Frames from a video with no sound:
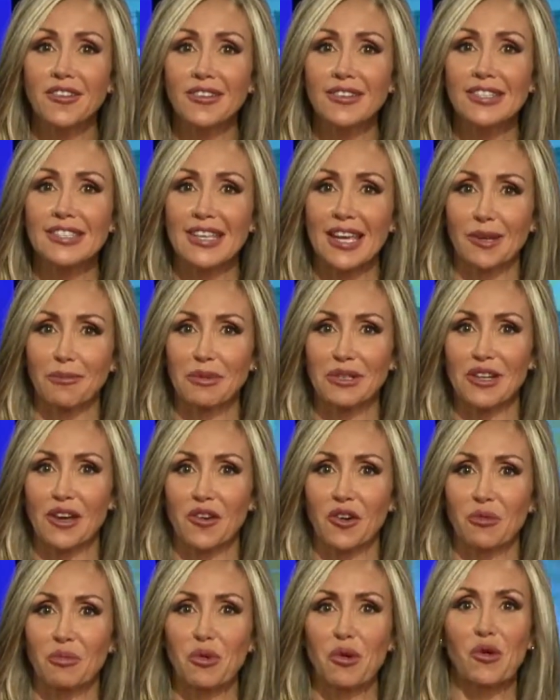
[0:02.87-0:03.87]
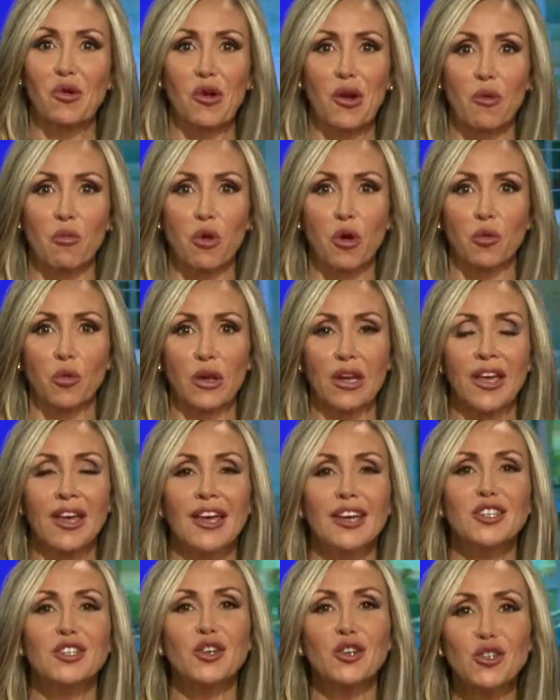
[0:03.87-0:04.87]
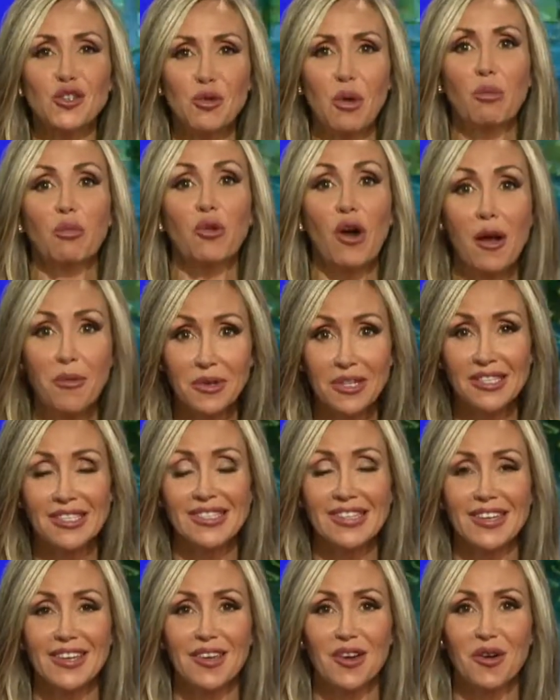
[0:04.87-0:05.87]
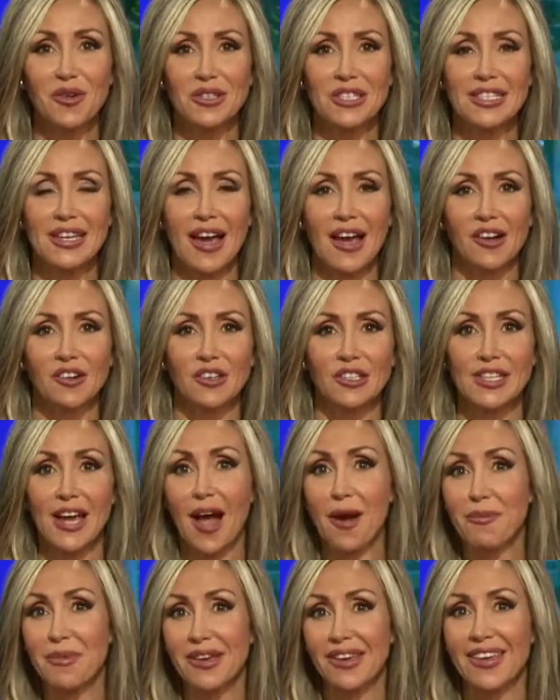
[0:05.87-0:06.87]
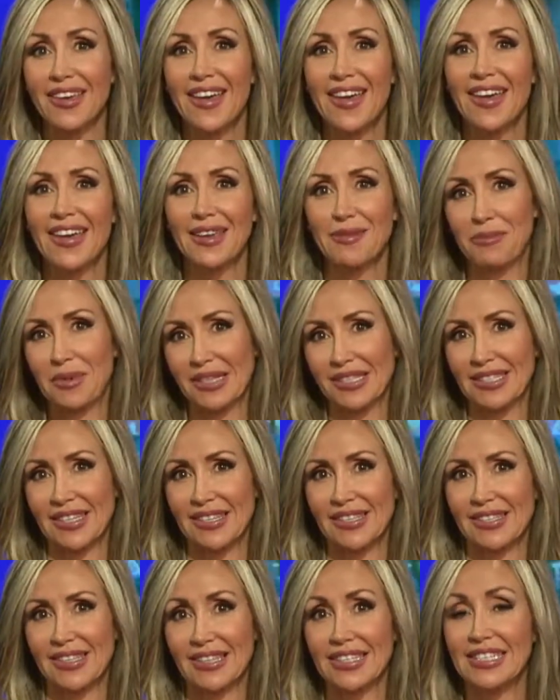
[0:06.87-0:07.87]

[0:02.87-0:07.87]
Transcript: the segment on our program where we turn to a prominent CEO to tackle a topic in business. And